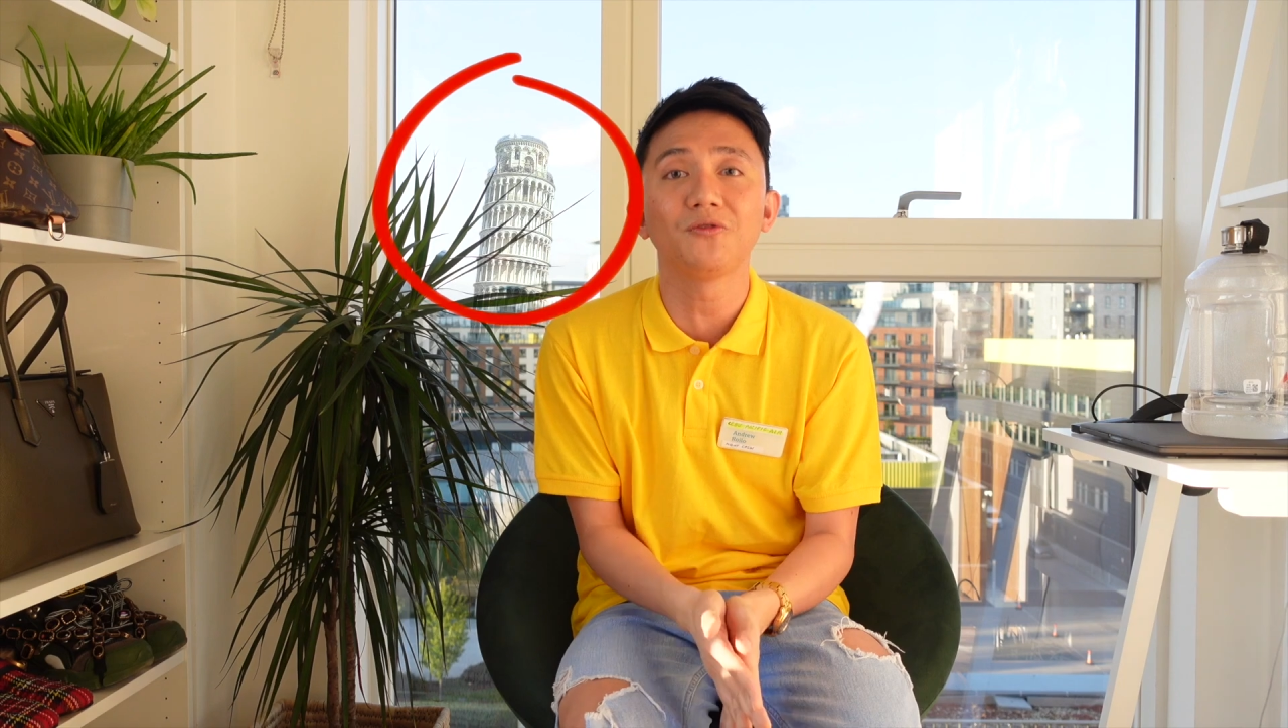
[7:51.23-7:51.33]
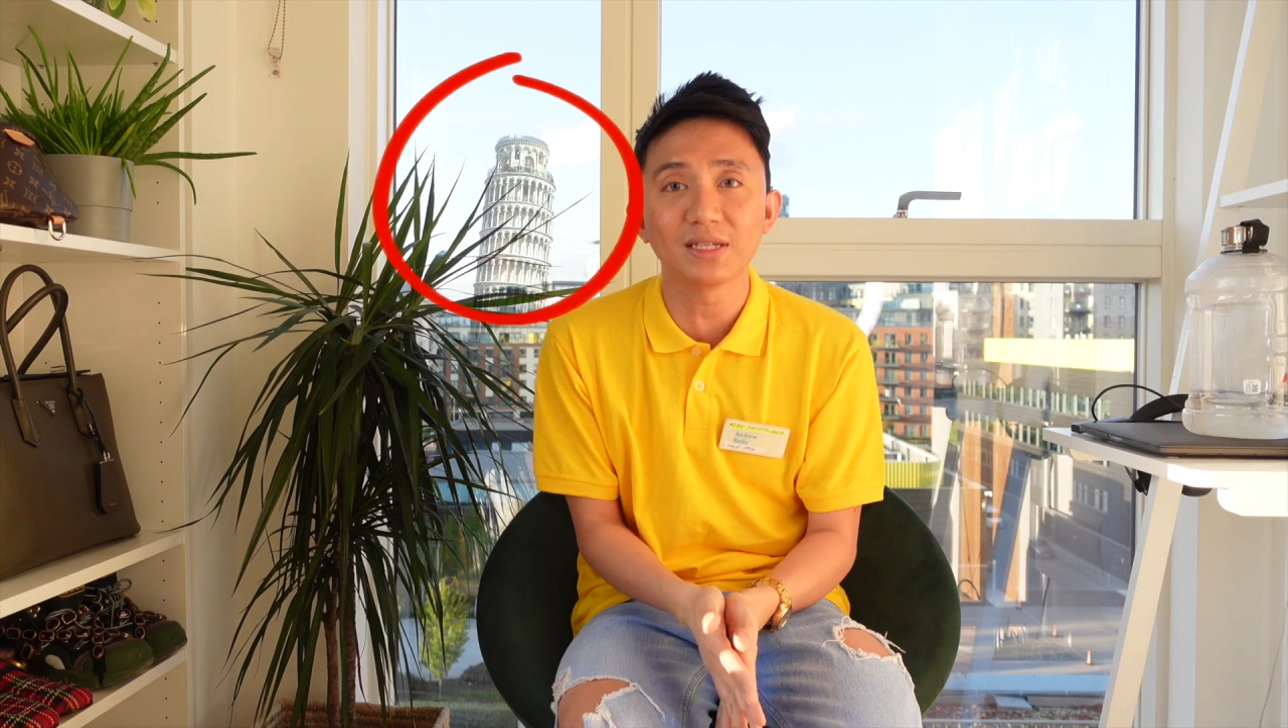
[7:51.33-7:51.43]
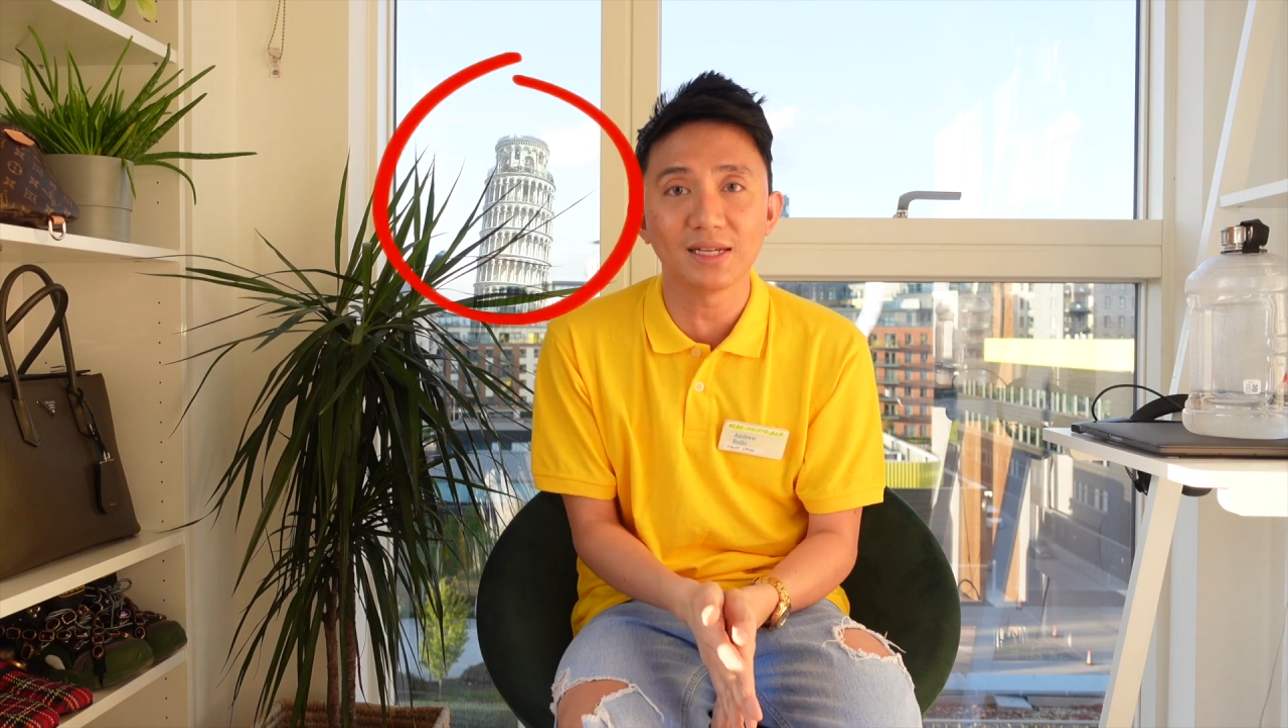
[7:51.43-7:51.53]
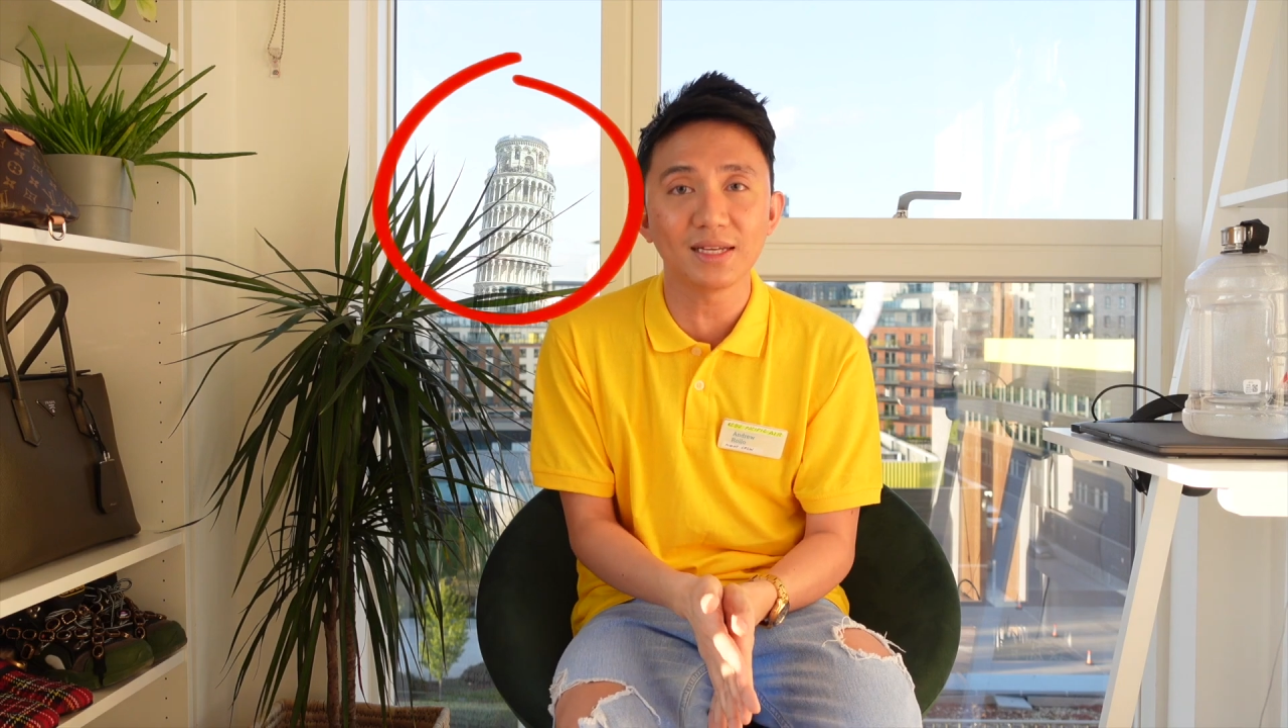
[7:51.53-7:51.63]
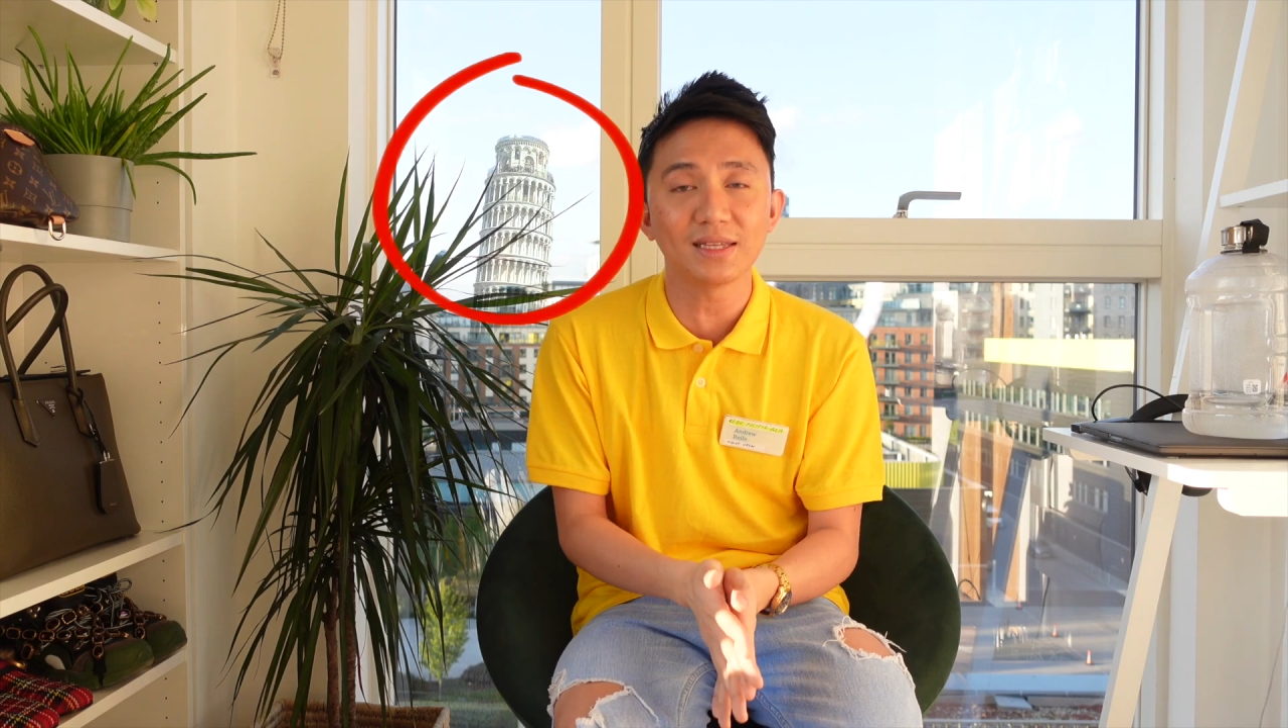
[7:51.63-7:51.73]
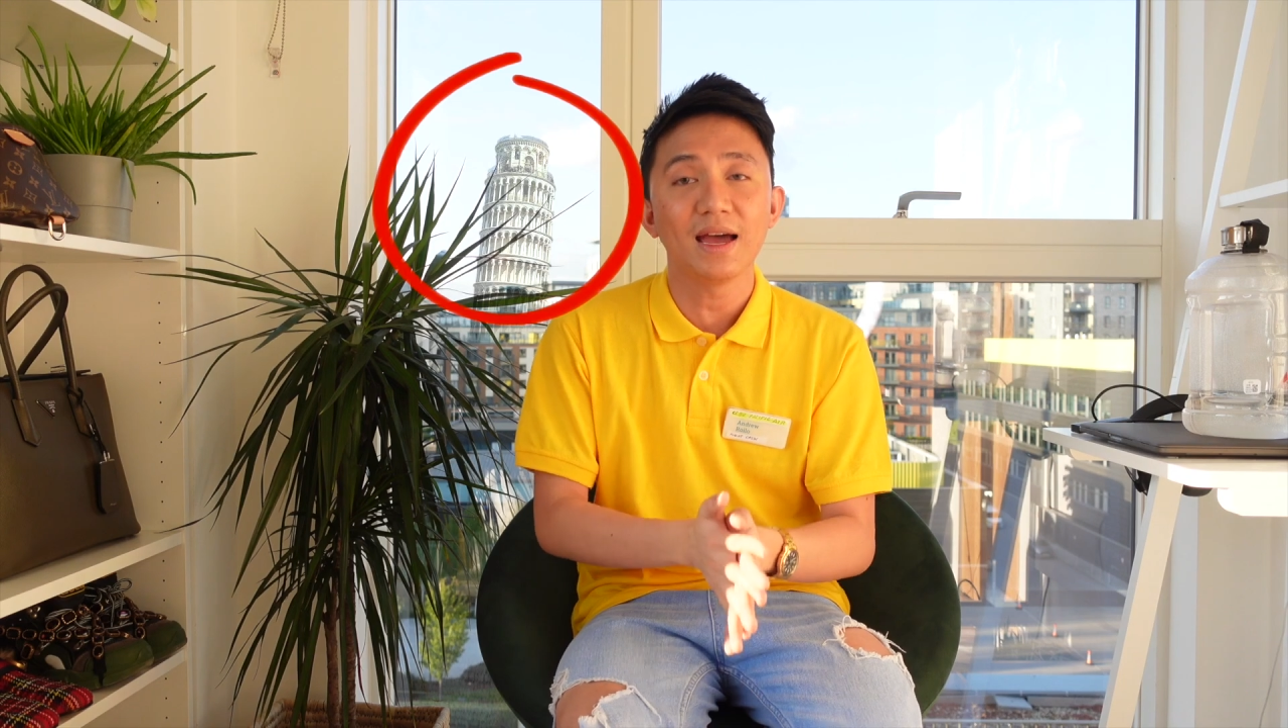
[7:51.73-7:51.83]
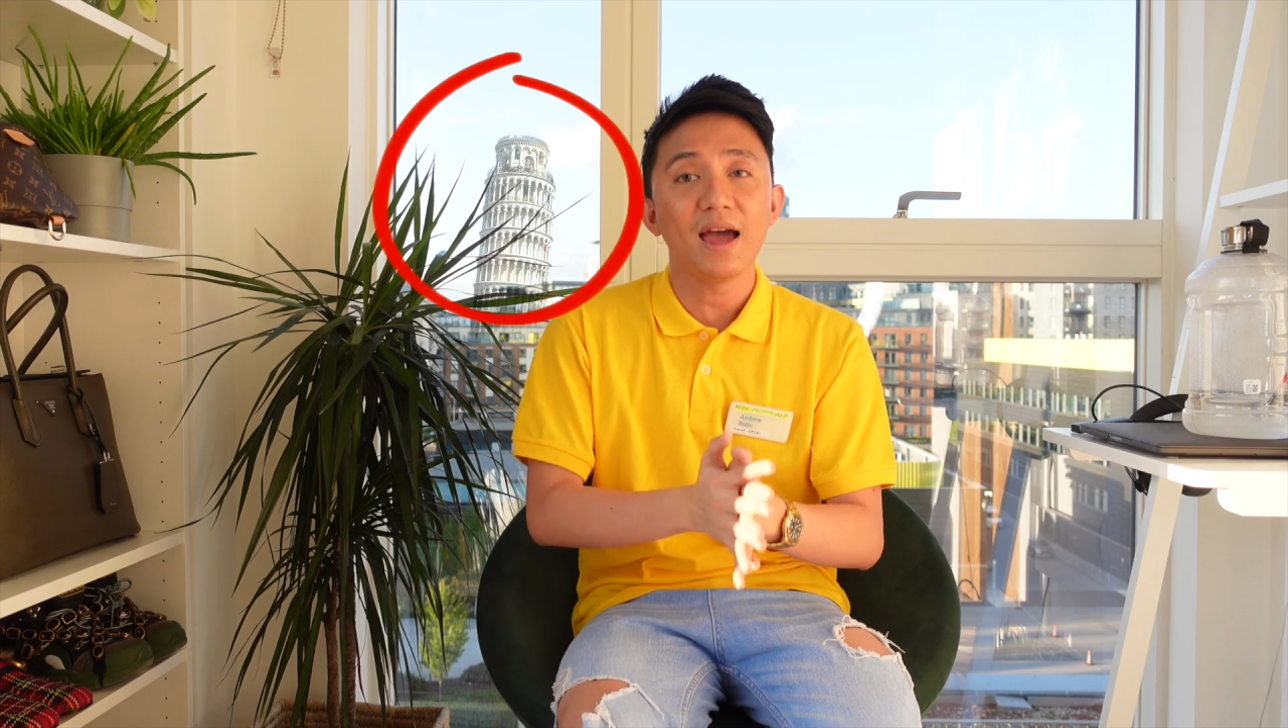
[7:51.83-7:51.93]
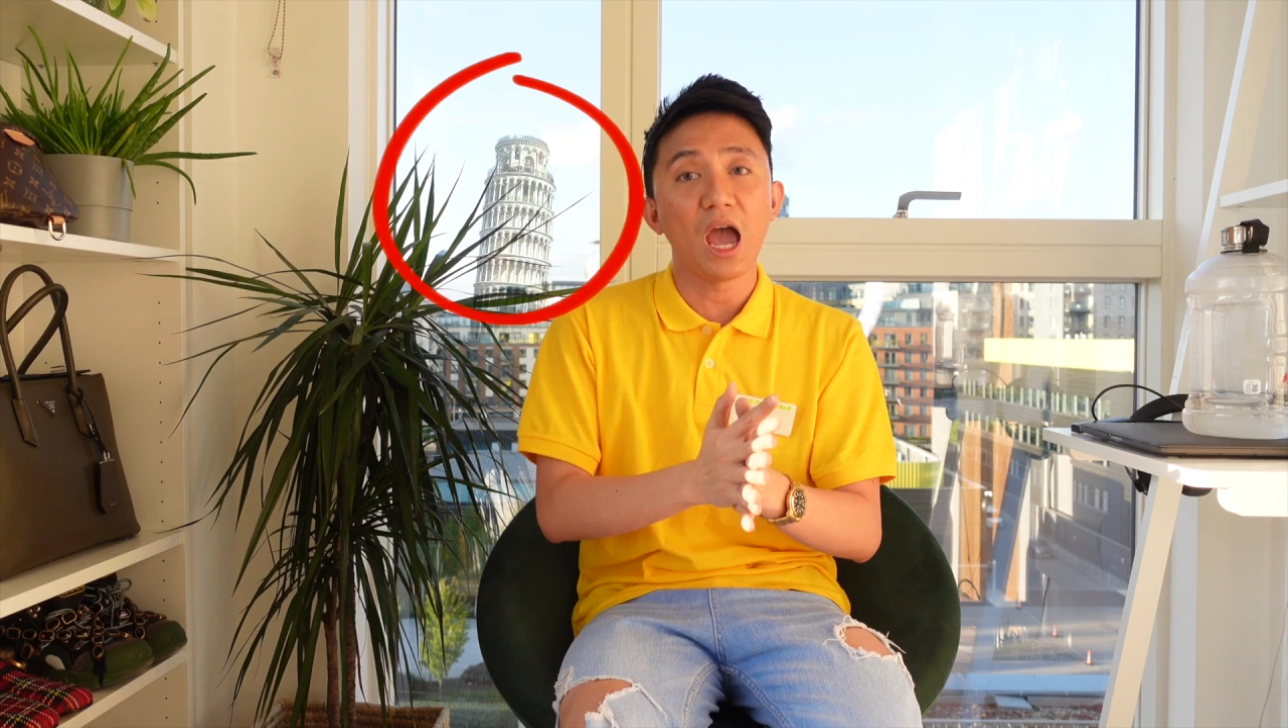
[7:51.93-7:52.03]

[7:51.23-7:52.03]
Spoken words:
visit